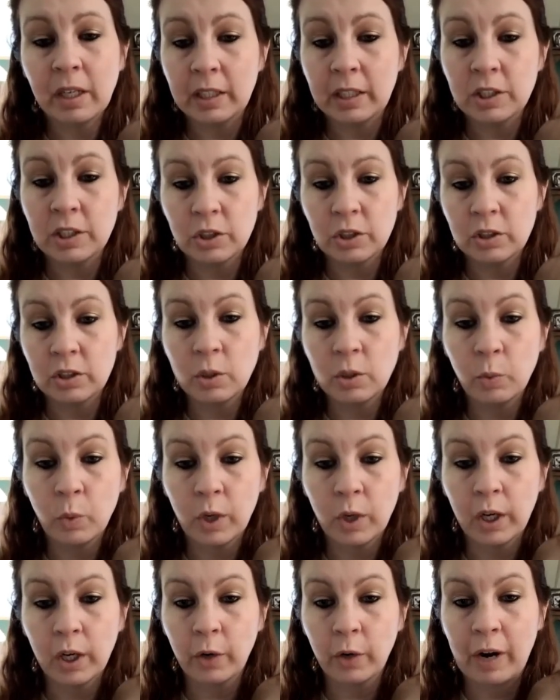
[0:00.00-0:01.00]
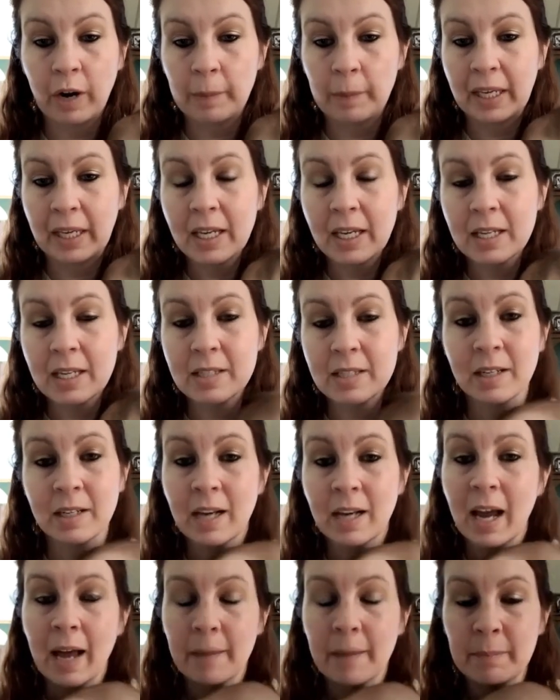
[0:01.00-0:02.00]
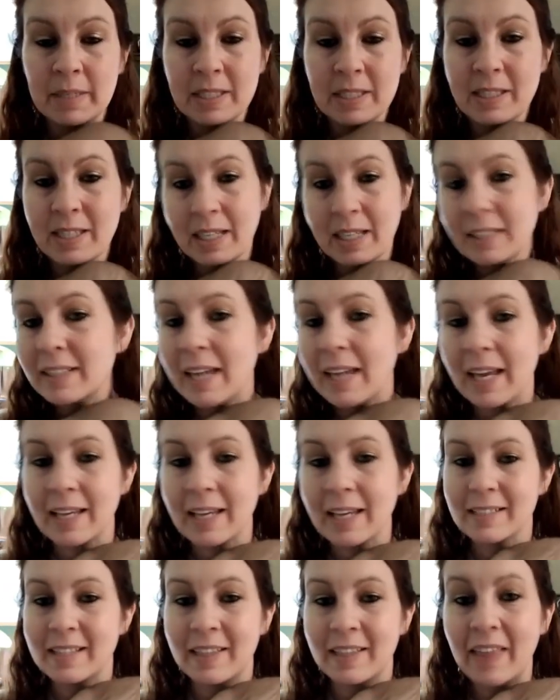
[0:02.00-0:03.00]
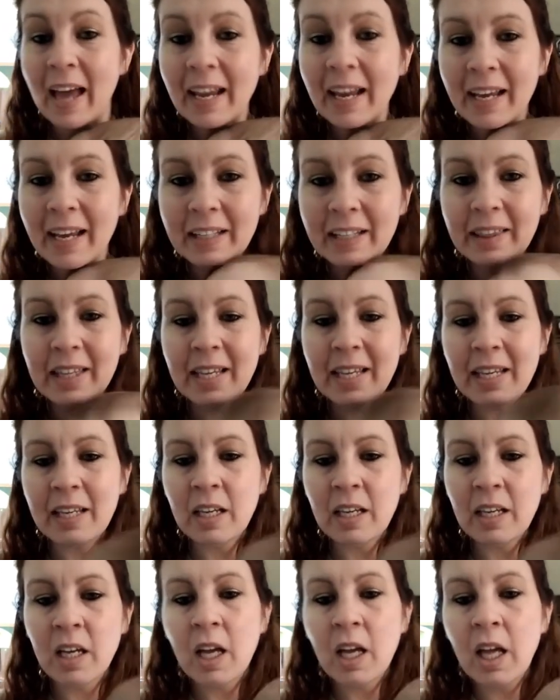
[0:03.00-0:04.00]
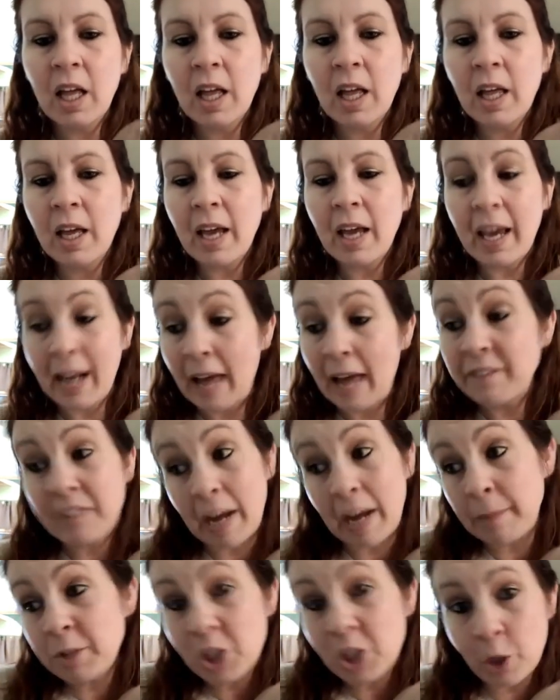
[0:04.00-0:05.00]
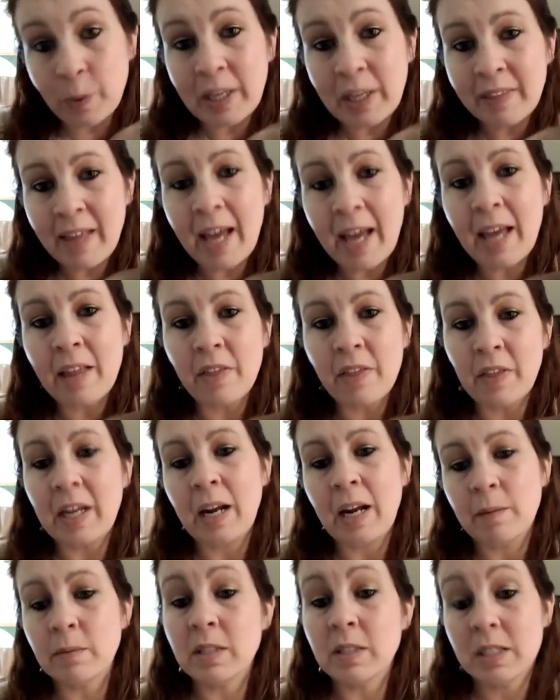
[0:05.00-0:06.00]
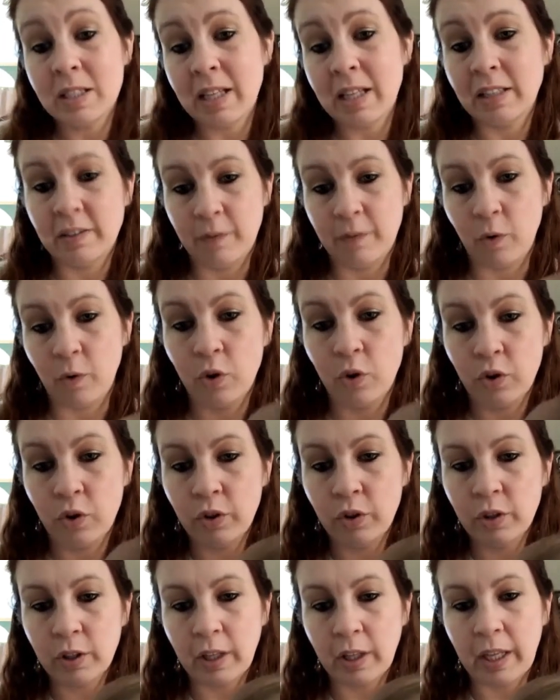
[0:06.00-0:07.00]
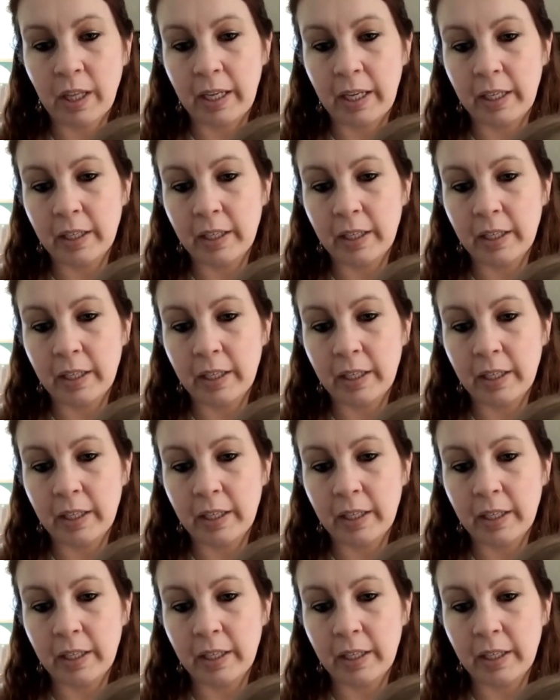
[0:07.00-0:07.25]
to work around my kids and not miss sick days and that kind of thing, and I'm doing that, then I'm successful. Like,